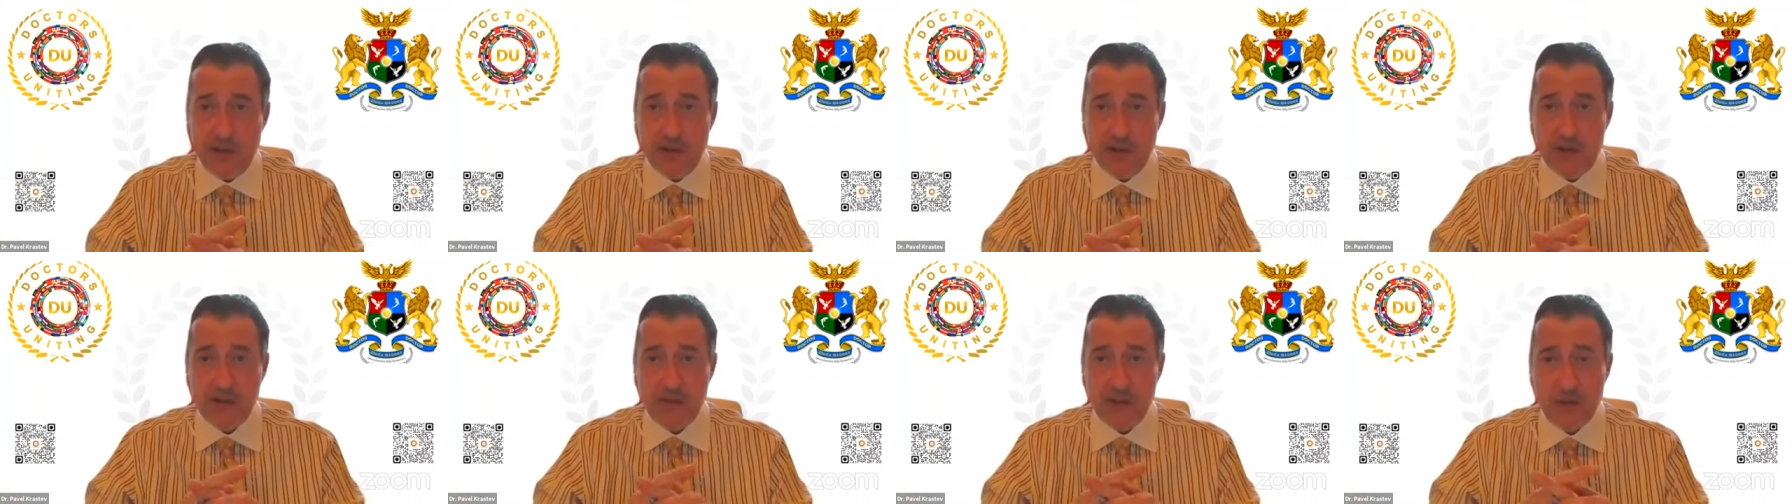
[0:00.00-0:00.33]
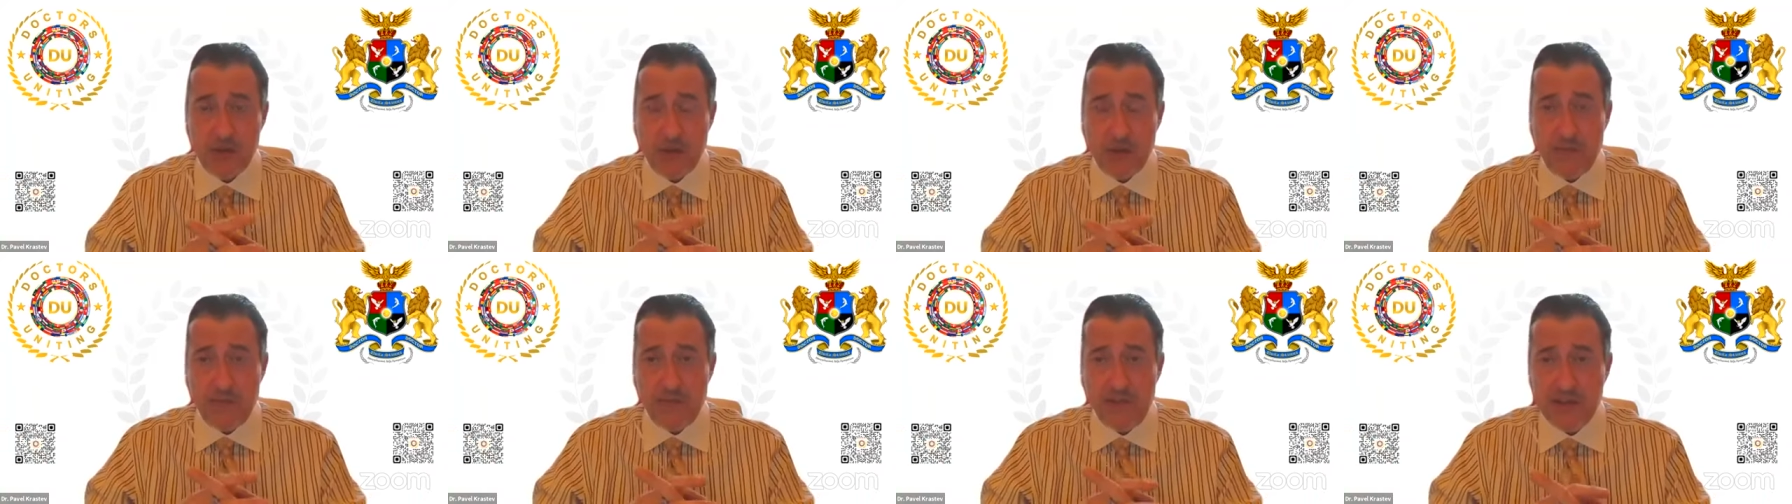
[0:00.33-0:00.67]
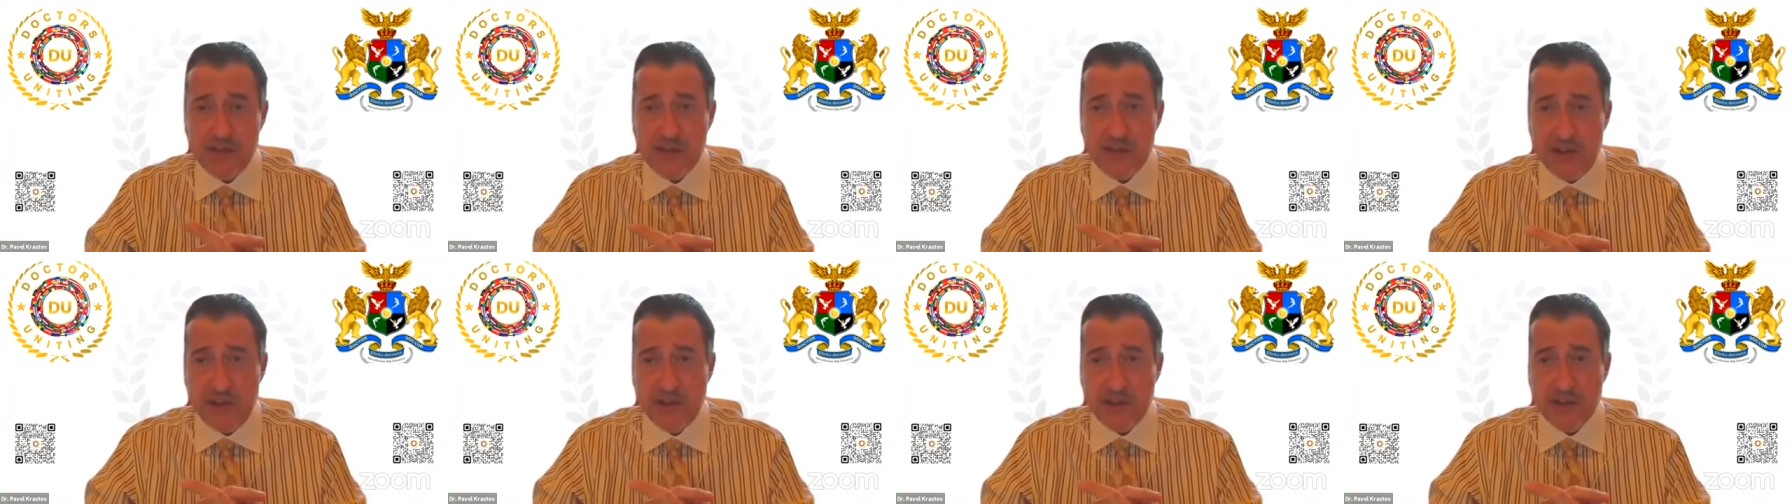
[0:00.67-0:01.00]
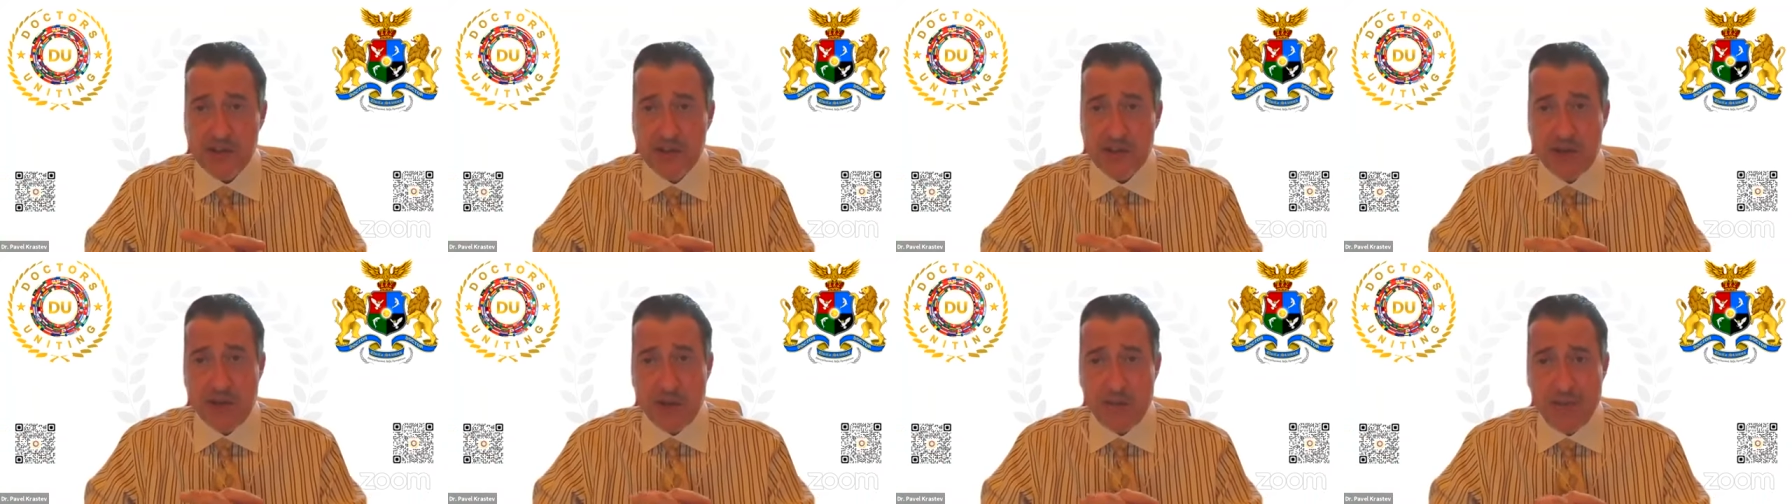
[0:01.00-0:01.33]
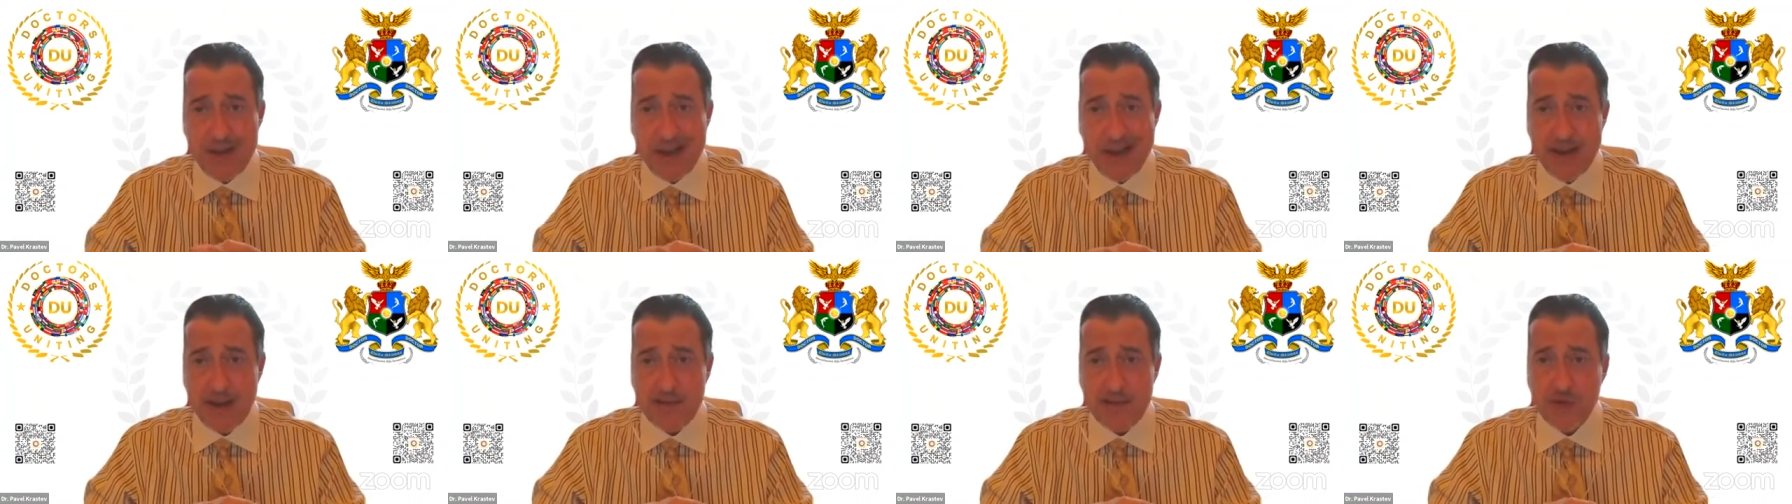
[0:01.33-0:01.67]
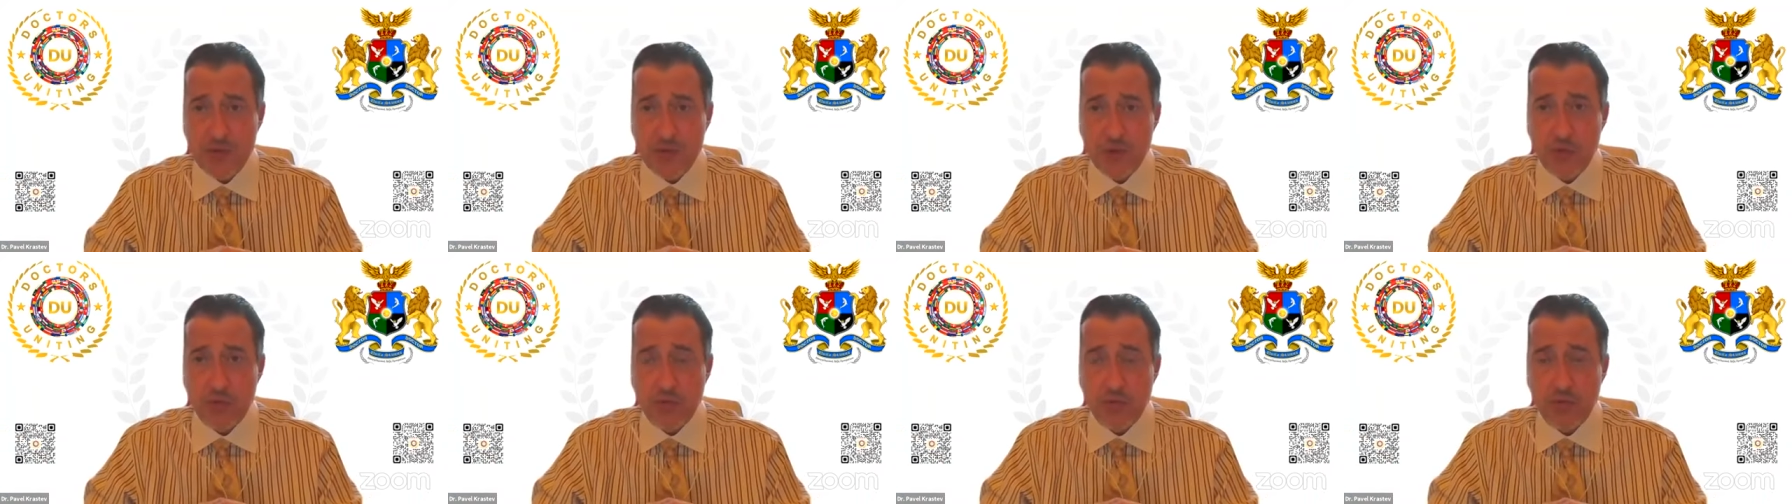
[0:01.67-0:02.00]
So yep. These kids are coming out of
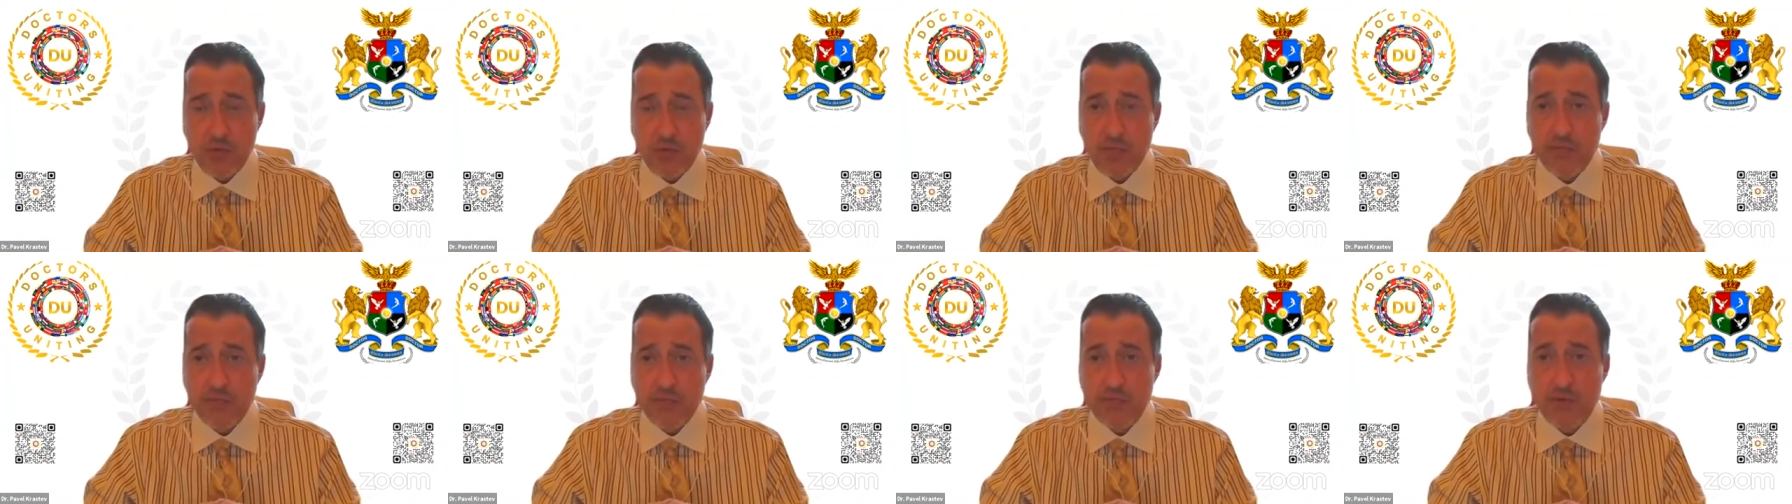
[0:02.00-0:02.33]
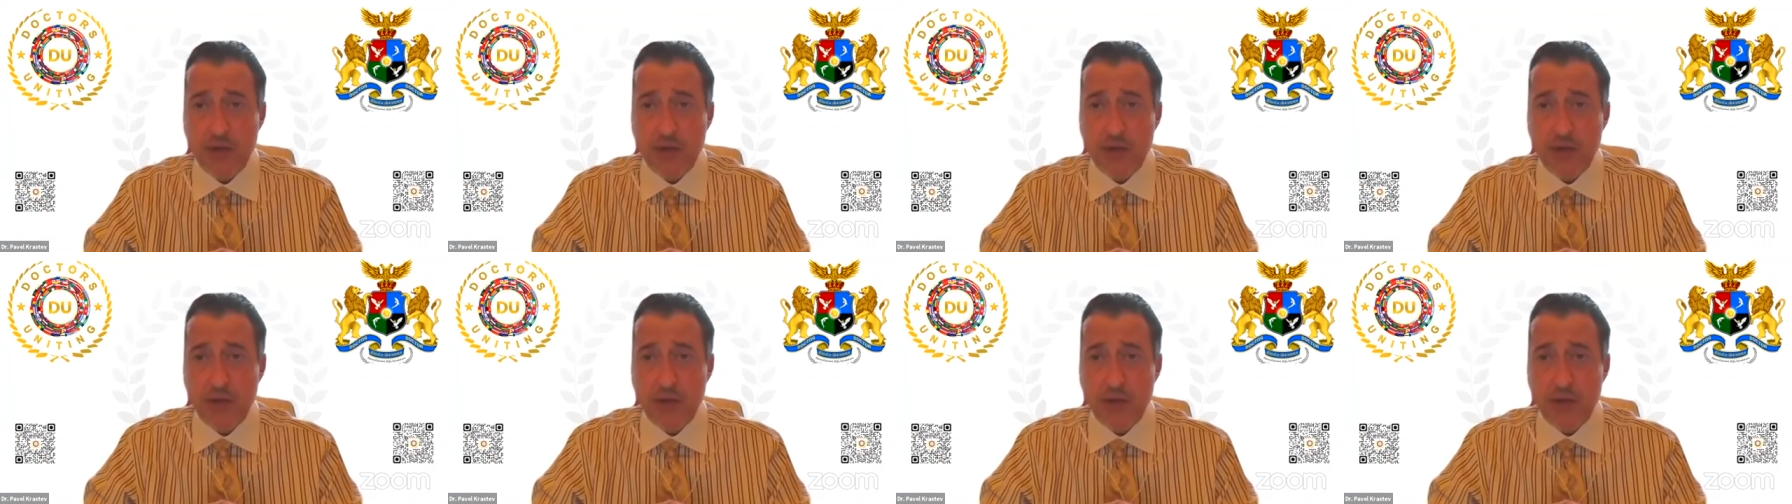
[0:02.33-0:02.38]
school.